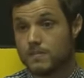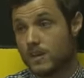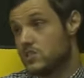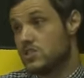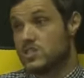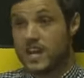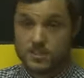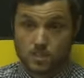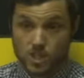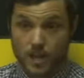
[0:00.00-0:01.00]
For instance,
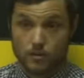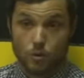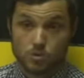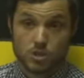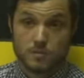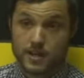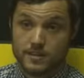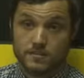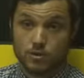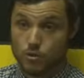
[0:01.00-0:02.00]
guys like Jack Ross coming
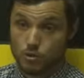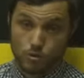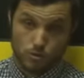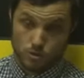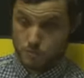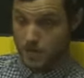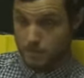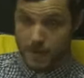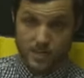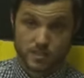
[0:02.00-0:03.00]
in, who's been
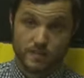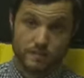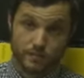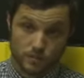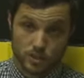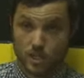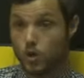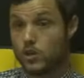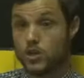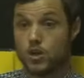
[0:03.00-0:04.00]
a massive influence to a
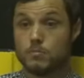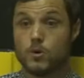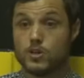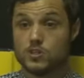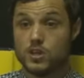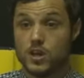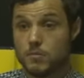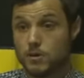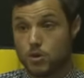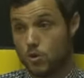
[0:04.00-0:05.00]
lot of the young boys,
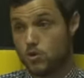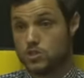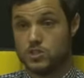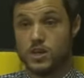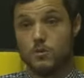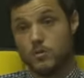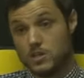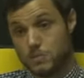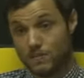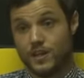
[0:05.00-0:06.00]
because with
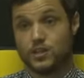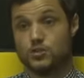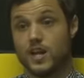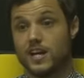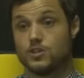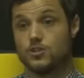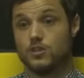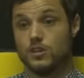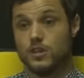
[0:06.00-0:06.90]
his professional attitude,